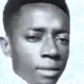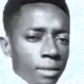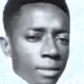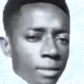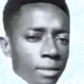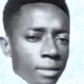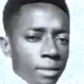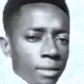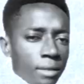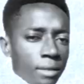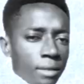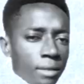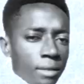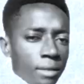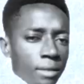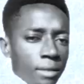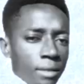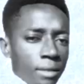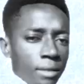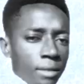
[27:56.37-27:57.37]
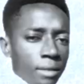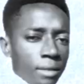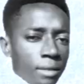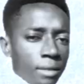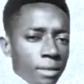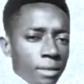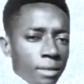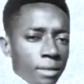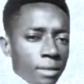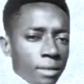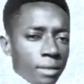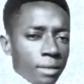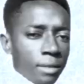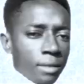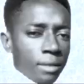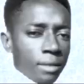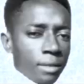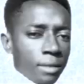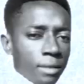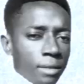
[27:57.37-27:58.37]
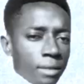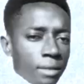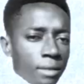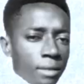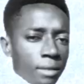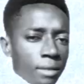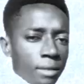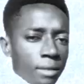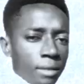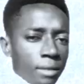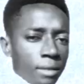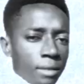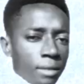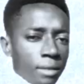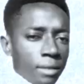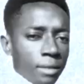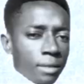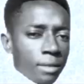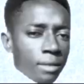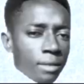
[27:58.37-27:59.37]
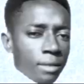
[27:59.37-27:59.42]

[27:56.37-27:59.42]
This person isn't speaking.